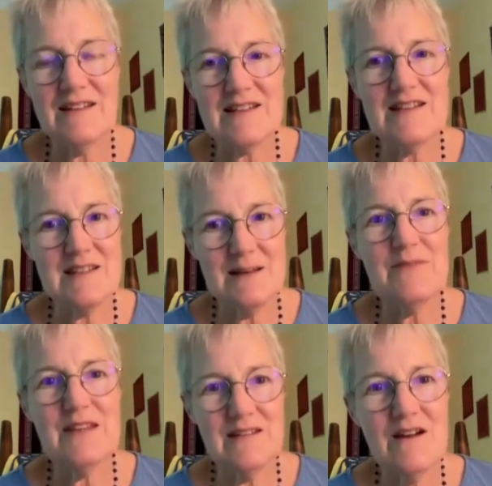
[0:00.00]
This is
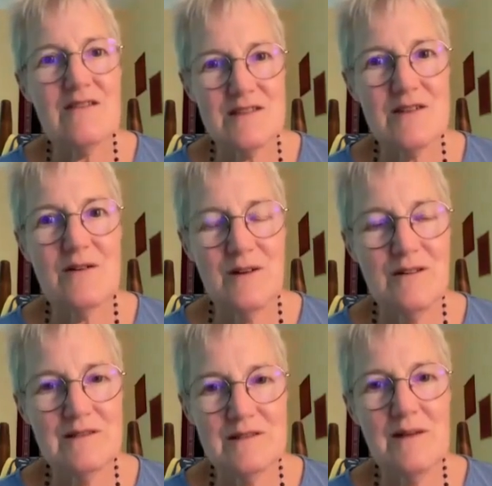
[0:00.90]
something also
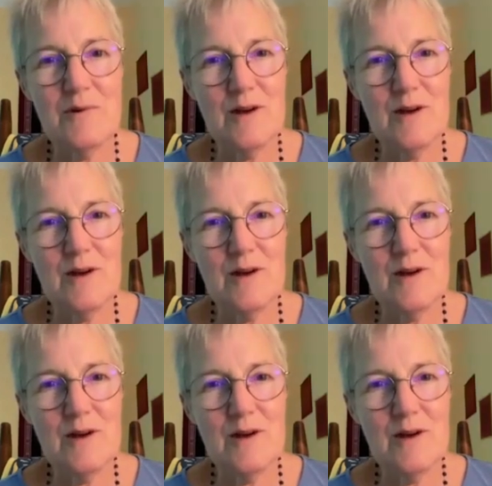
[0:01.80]
Lama